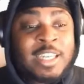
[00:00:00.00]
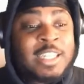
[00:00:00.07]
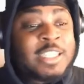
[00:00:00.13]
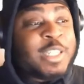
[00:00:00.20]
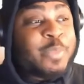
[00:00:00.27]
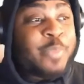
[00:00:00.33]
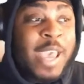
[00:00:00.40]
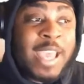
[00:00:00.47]

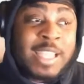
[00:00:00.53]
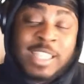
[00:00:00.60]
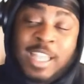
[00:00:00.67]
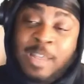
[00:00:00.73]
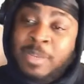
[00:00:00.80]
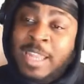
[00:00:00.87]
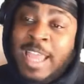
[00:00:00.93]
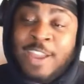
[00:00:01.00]
She packed
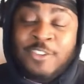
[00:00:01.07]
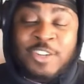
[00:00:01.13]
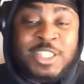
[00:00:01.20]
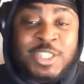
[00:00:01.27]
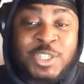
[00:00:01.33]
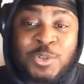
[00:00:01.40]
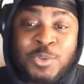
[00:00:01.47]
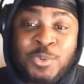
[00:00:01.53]
up Lyra
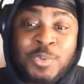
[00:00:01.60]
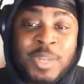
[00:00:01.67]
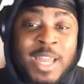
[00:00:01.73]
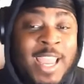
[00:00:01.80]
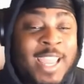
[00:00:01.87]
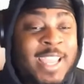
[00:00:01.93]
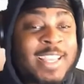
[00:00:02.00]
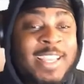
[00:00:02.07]
too.
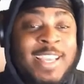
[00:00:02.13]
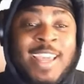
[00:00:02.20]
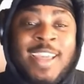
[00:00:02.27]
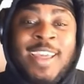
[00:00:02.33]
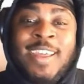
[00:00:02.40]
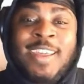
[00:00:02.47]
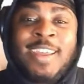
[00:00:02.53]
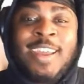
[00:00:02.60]
Like,
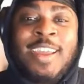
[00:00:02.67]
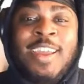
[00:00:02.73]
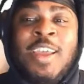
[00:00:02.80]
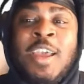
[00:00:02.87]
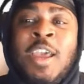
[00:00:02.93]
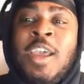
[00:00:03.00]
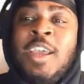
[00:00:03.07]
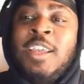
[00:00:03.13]

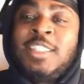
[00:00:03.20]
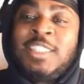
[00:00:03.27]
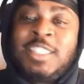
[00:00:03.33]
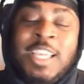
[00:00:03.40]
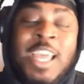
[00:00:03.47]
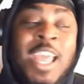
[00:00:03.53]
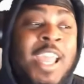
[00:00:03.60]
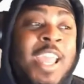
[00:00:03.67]

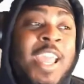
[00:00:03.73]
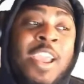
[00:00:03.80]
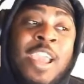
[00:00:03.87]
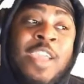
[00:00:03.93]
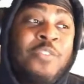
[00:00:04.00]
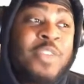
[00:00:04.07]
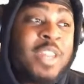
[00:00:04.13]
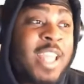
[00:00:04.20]
she
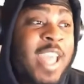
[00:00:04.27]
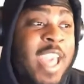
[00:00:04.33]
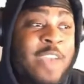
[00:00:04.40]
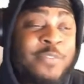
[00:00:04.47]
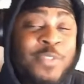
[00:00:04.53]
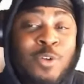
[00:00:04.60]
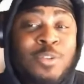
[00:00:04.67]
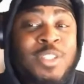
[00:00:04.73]
ain't really have
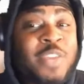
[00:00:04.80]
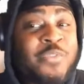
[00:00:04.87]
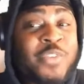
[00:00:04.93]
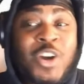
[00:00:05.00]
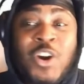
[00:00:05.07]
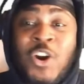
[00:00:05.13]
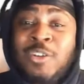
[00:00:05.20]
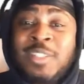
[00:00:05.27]
no
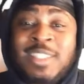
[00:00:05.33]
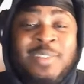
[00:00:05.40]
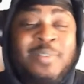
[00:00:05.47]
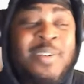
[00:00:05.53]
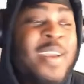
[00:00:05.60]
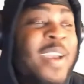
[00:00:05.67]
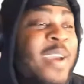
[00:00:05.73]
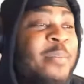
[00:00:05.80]
difficulty
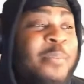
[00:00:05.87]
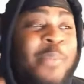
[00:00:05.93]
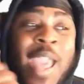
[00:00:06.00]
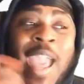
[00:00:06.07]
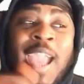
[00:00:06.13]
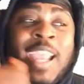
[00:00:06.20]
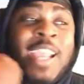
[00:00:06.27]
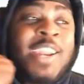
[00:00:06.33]

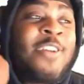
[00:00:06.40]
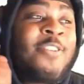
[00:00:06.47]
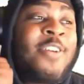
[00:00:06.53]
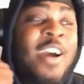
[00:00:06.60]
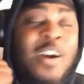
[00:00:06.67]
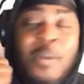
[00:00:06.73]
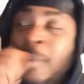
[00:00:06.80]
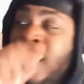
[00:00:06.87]
packing her
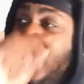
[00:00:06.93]
up.